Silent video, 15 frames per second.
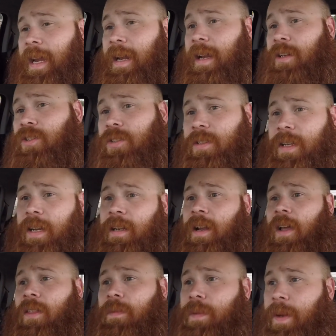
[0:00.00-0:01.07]
it interesting to
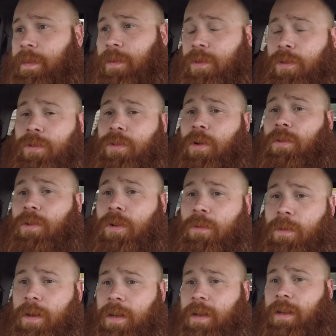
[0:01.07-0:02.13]
other people who don't know
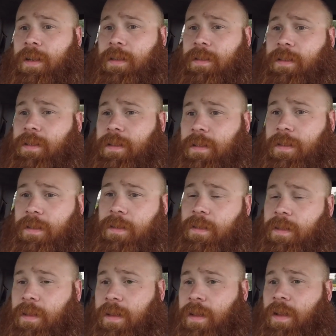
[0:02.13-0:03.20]
what it is.
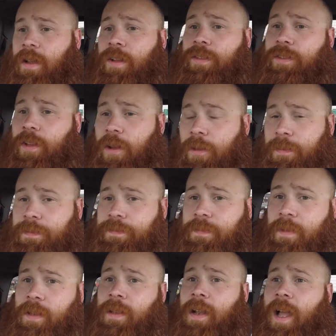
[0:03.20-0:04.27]
So,
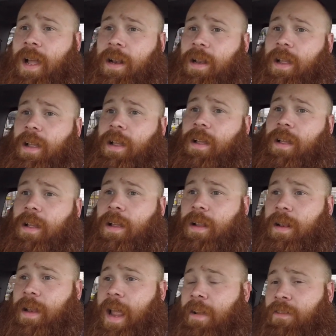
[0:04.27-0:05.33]
not
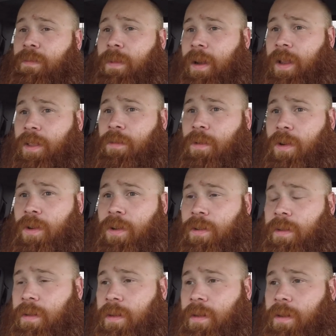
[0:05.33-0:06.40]
everybody in the
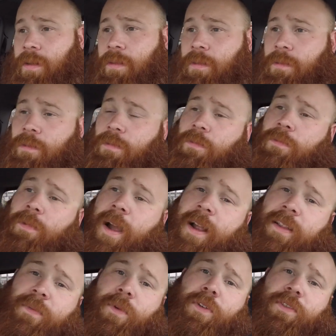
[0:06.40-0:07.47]
world
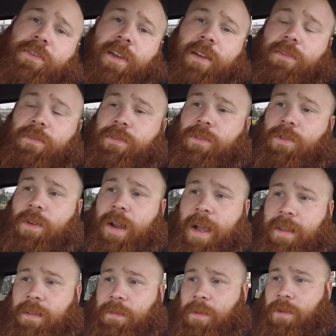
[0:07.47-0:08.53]
rides motorcycles or
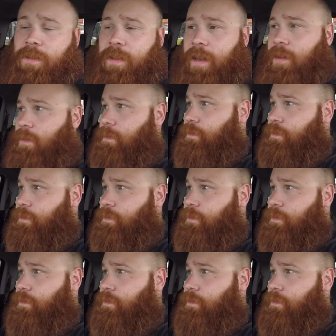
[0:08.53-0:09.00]
has a motorcycle.